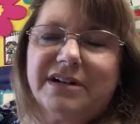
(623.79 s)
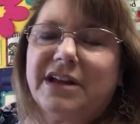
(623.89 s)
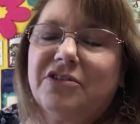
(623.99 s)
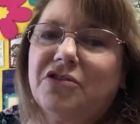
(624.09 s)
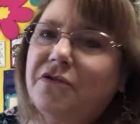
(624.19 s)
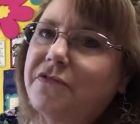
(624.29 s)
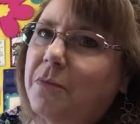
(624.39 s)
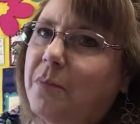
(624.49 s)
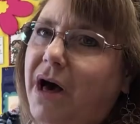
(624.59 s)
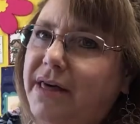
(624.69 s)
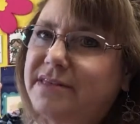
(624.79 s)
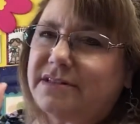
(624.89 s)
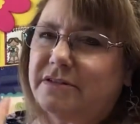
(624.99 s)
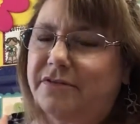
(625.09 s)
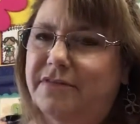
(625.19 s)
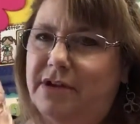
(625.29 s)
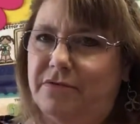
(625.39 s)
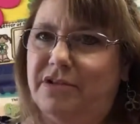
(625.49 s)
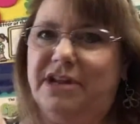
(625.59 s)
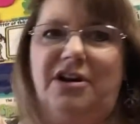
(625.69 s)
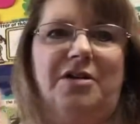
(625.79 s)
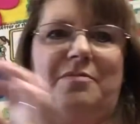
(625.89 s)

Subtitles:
I don't know if they're moths or if they really are